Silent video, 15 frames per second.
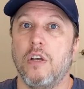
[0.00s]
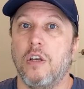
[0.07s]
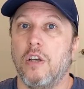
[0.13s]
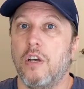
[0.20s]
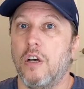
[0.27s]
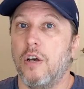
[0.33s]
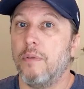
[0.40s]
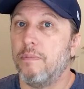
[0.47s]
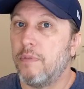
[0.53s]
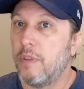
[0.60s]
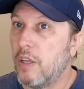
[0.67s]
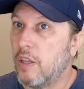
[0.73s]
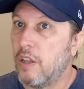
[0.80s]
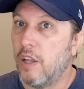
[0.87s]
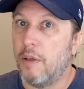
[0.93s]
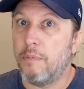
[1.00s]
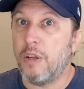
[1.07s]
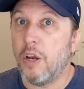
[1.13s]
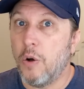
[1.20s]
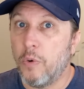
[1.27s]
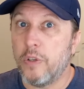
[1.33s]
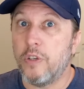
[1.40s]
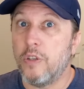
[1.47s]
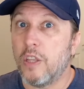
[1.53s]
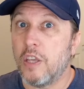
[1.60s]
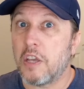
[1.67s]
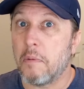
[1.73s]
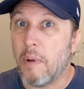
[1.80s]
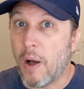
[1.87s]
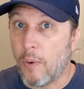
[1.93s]
Let me know what you
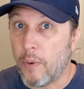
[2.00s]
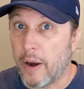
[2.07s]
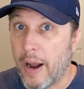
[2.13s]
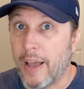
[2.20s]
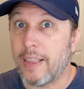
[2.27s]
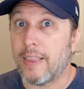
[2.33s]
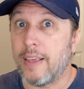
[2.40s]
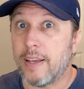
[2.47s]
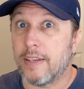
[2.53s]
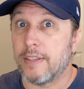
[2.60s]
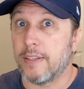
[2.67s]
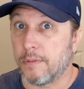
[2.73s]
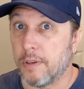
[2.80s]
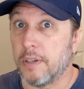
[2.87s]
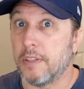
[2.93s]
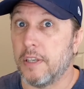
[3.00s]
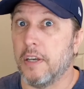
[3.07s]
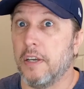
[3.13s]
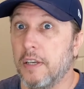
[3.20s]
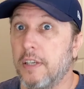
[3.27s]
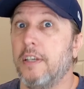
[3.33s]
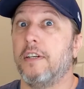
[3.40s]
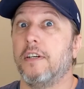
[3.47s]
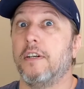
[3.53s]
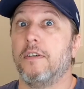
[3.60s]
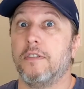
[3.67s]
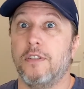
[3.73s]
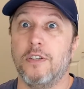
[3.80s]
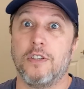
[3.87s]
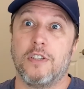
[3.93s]
think about what I think, because I'm going to tell you here
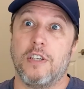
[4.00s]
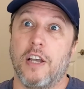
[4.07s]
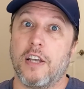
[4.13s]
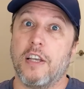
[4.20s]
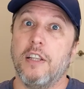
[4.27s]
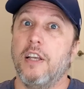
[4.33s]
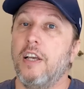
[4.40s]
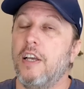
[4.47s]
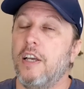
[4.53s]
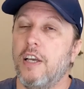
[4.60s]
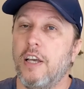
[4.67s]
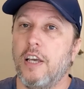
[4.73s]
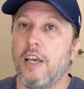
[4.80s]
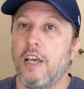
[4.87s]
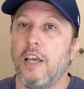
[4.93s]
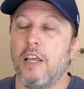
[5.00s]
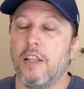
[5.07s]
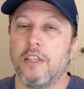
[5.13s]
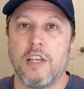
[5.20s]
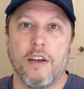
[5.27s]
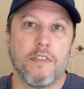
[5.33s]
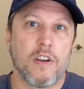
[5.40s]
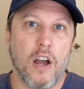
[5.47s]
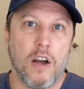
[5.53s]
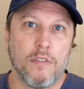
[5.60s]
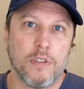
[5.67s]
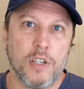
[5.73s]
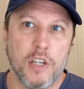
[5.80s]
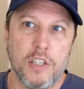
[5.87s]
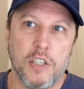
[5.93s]
in just a second. And let's have a
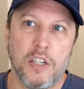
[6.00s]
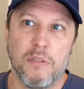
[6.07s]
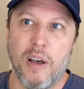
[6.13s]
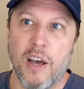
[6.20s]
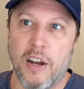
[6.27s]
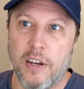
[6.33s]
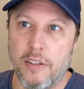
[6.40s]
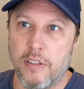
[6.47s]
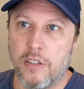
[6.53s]
conversation about it.